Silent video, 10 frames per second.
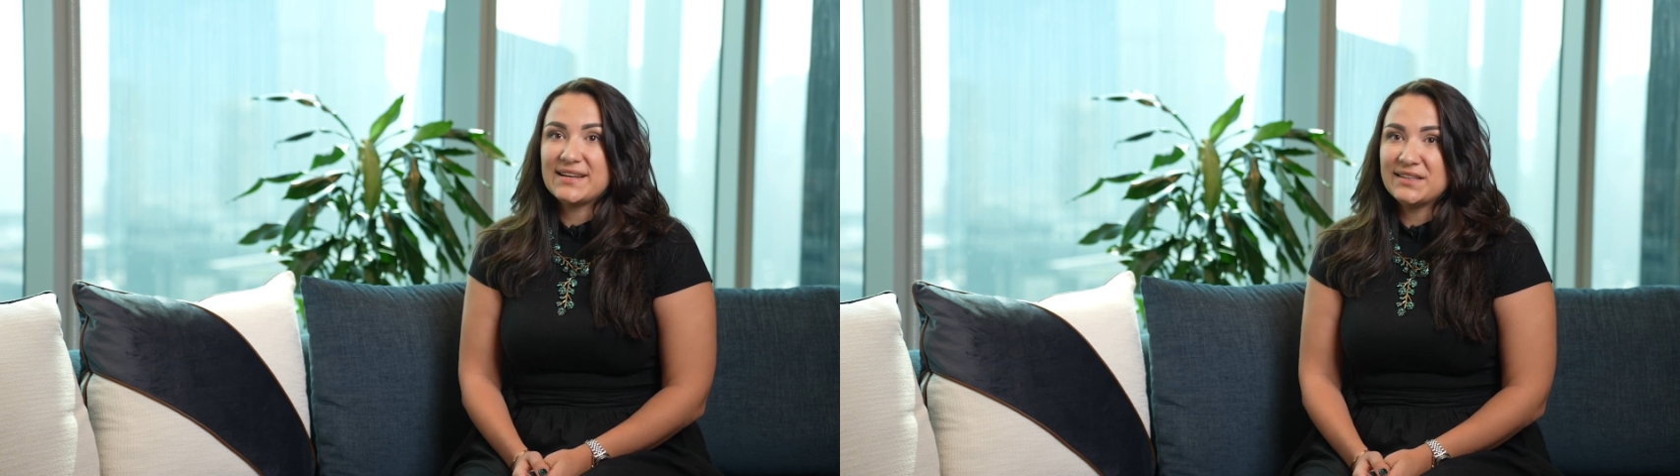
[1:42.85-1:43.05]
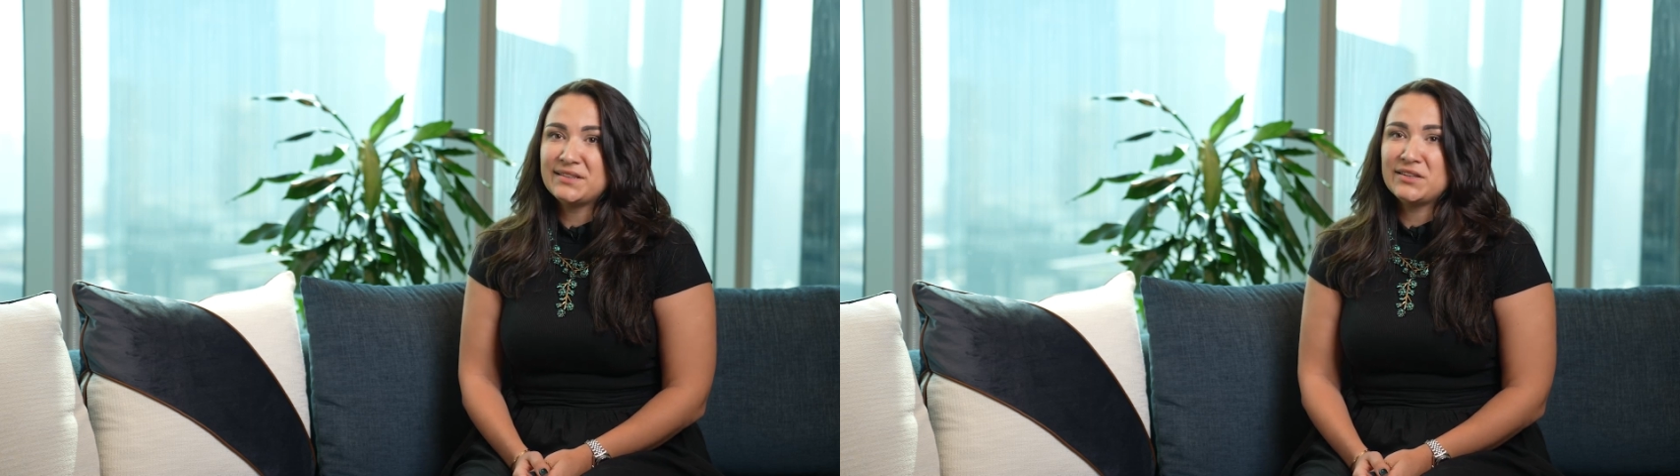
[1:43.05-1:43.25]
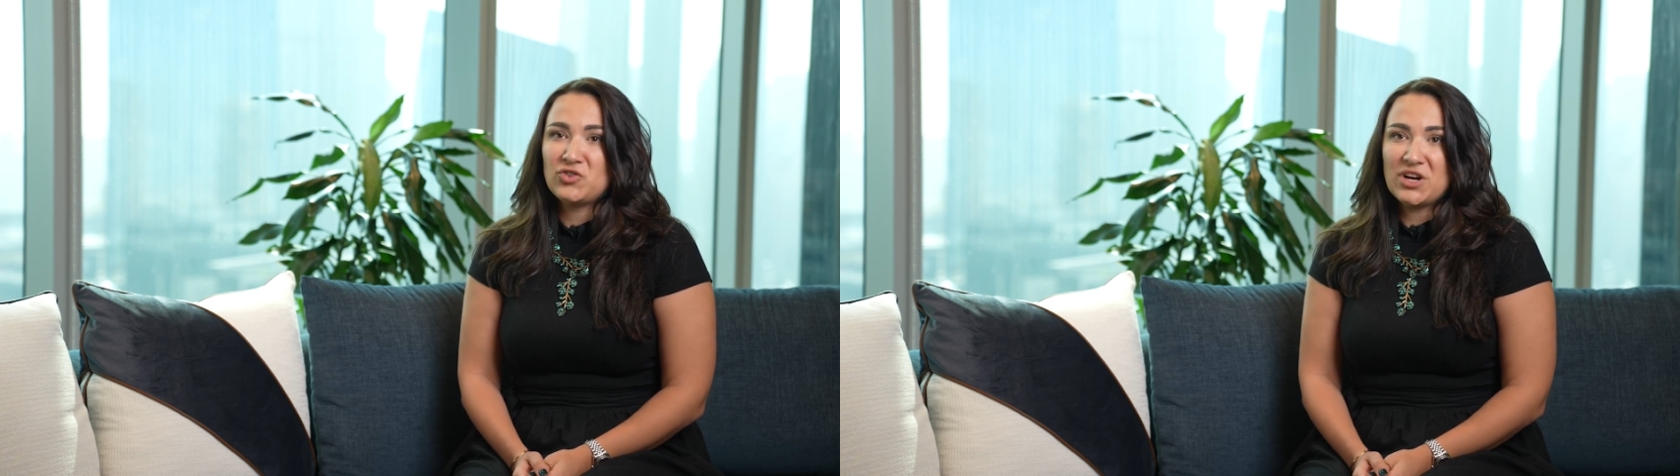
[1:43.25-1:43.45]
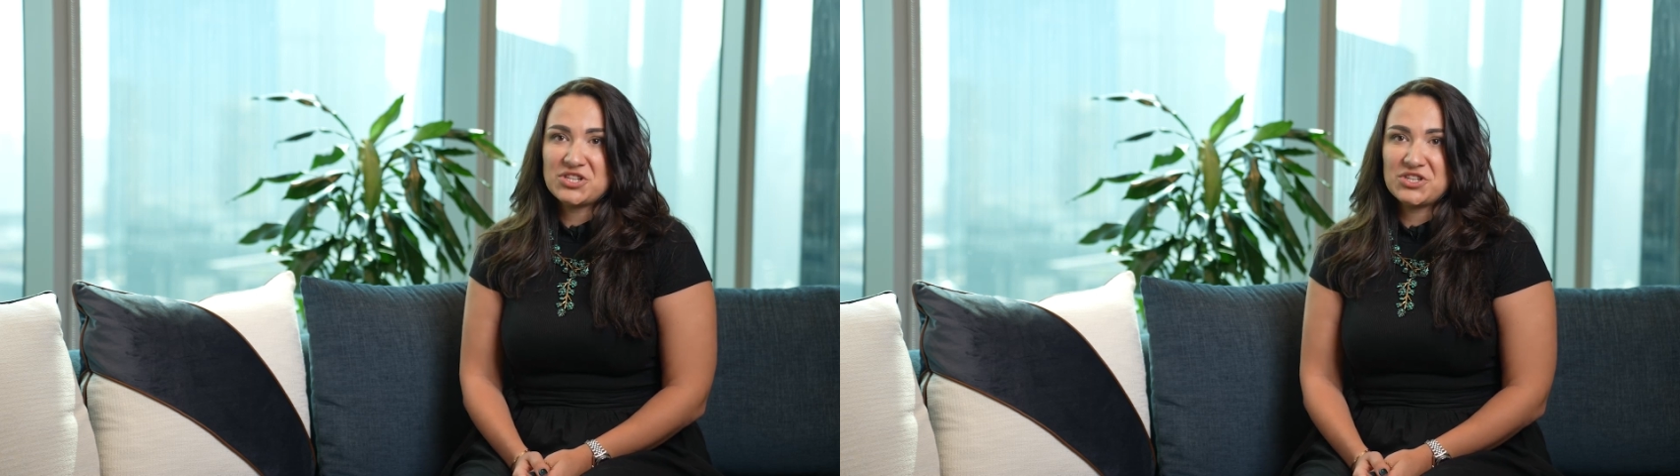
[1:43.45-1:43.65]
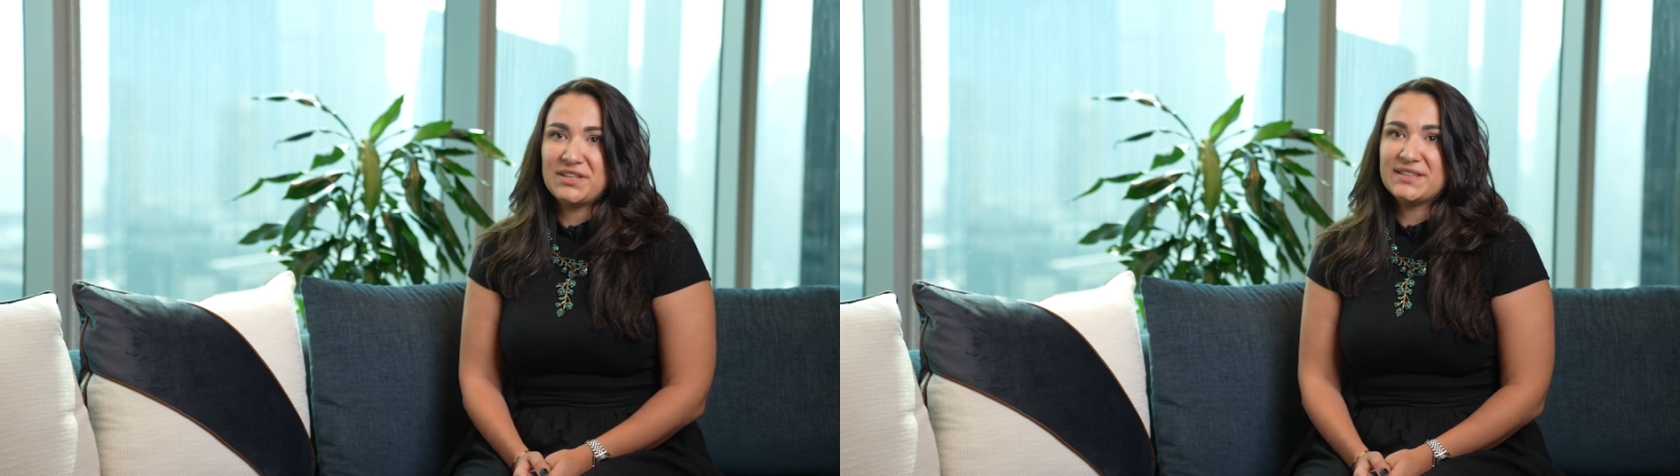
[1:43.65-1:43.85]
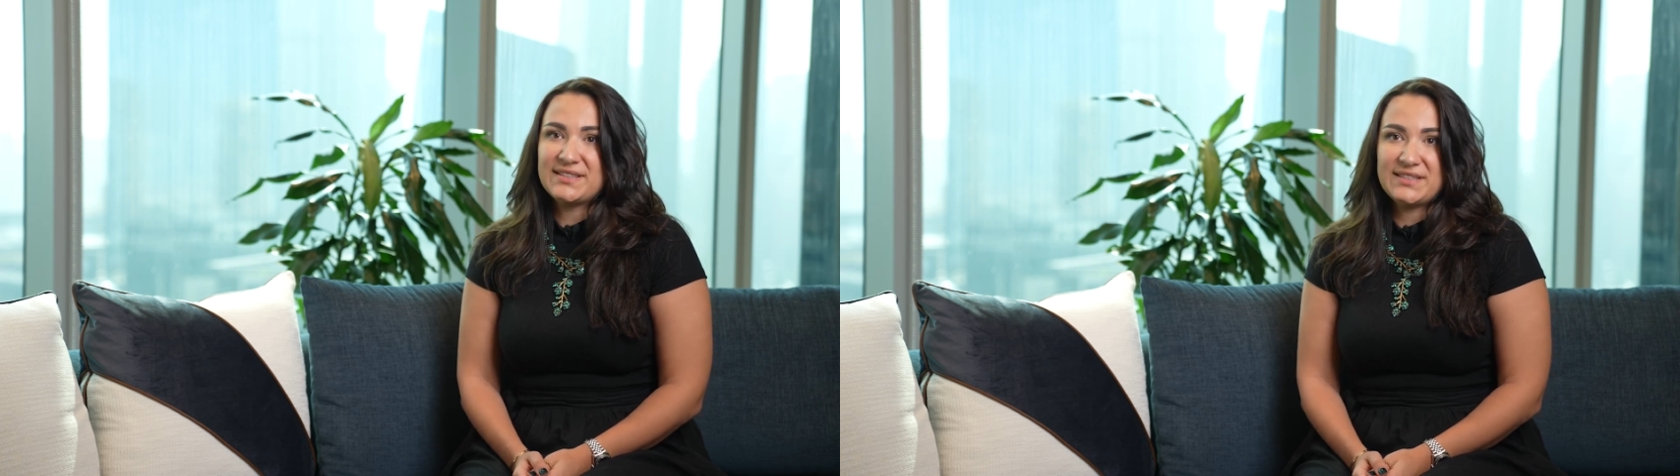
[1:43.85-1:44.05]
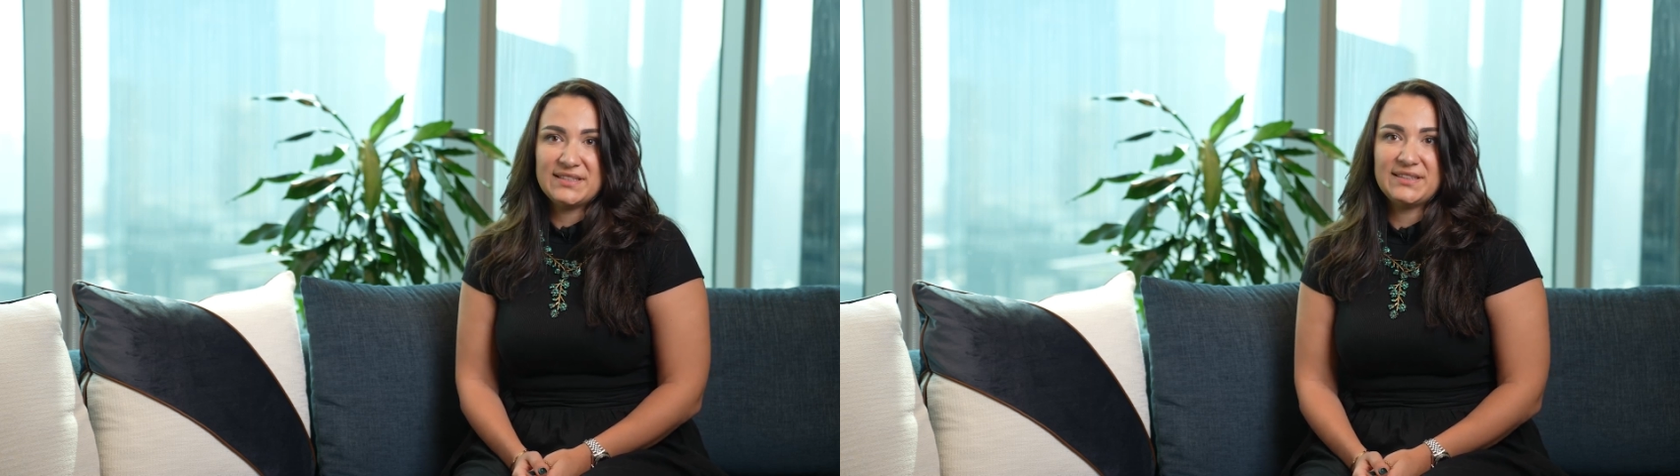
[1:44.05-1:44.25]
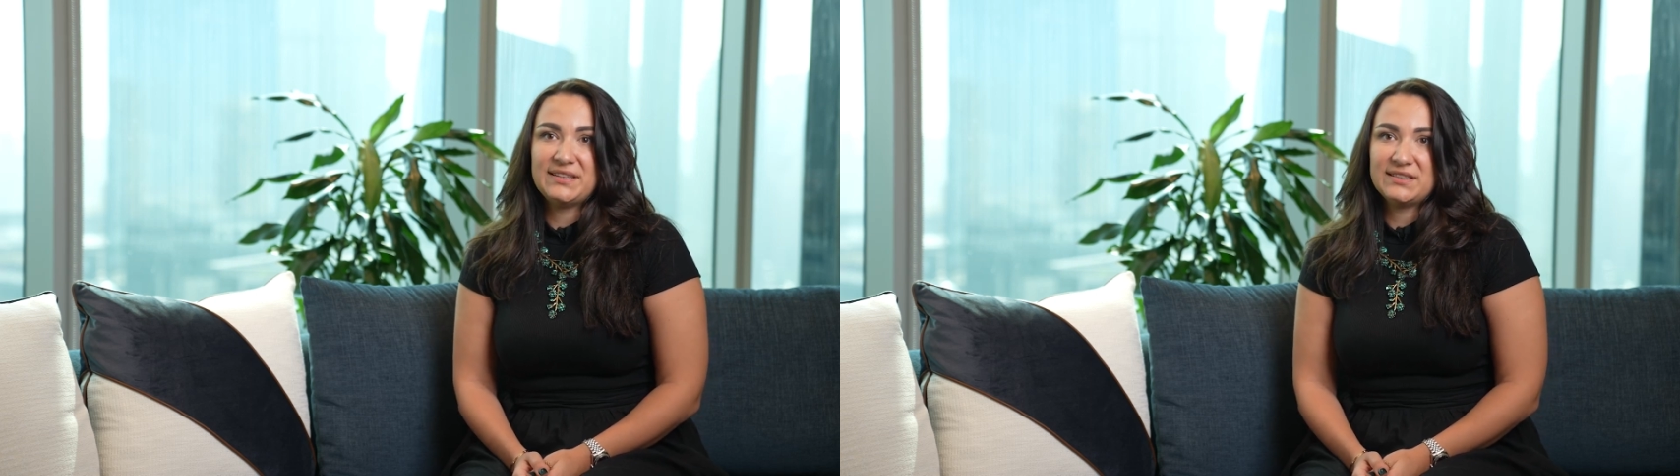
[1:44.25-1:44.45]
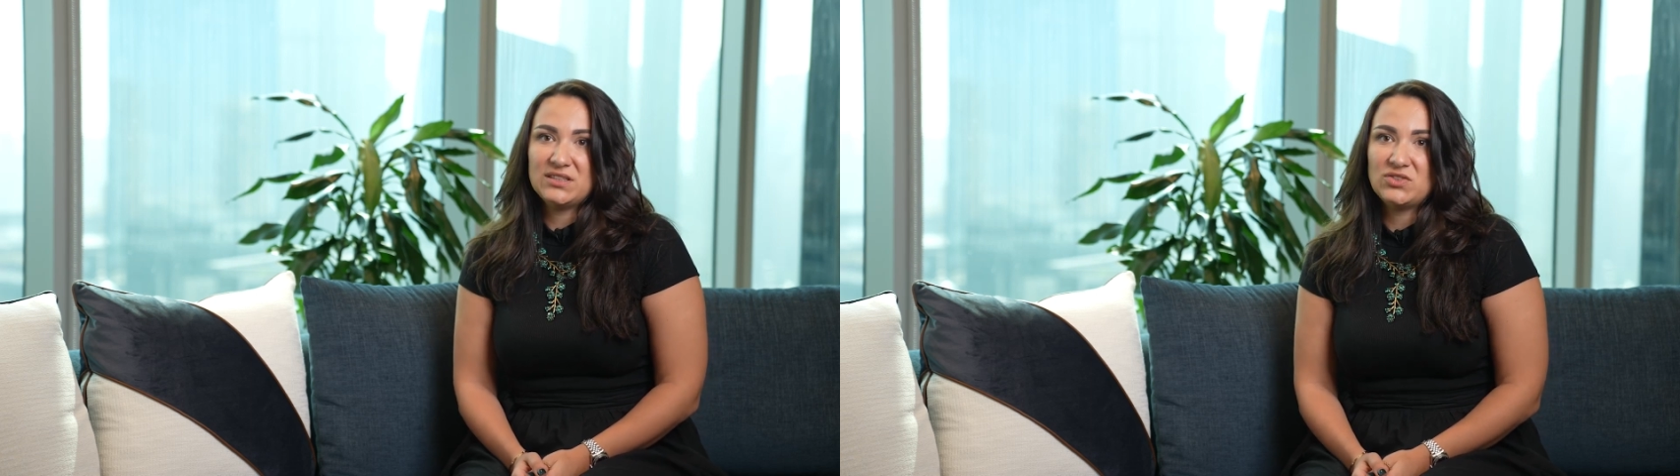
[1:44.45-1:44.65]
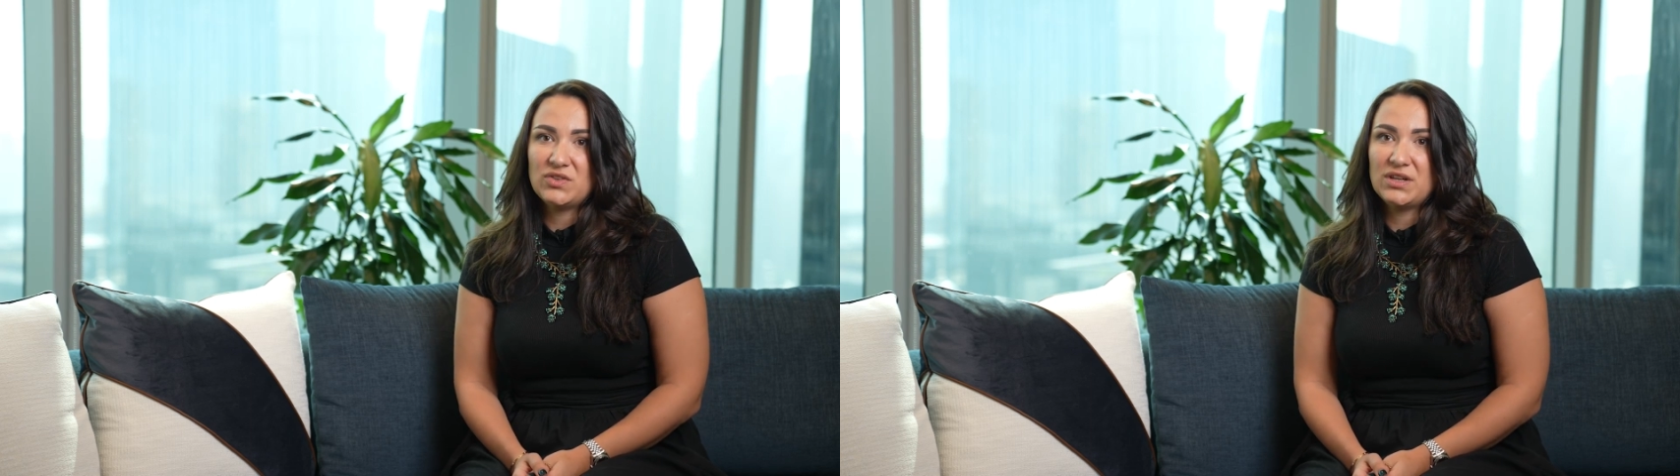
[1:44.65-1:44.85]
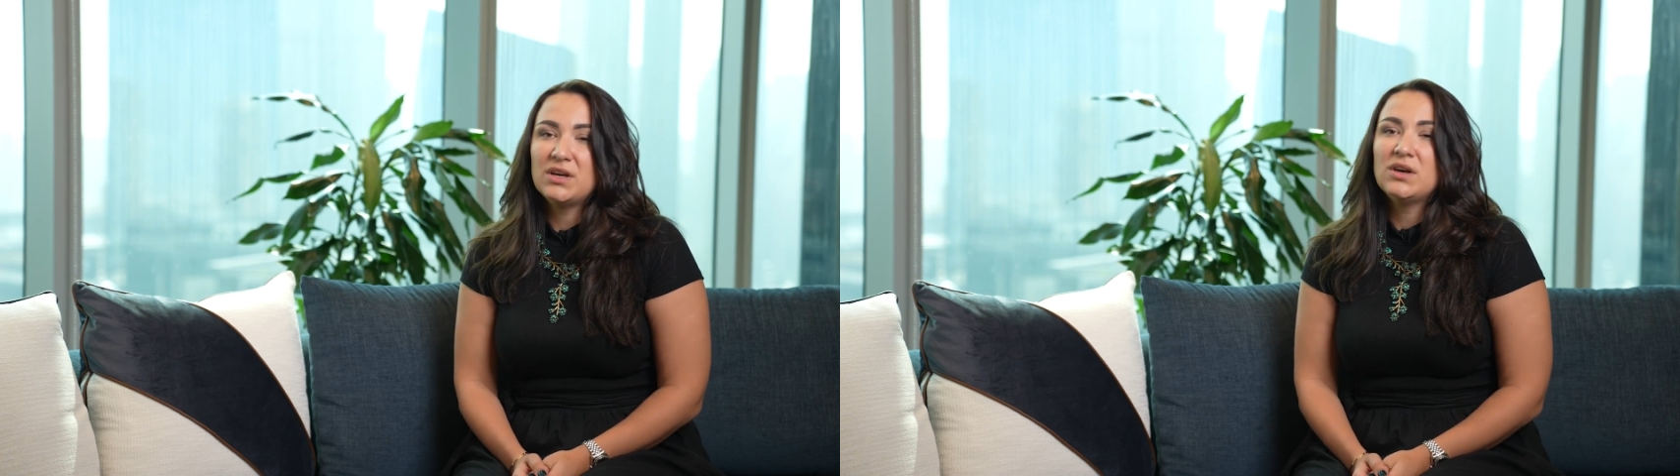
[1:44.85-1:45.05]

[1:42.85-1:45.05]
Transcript: talent attraction in steel industry.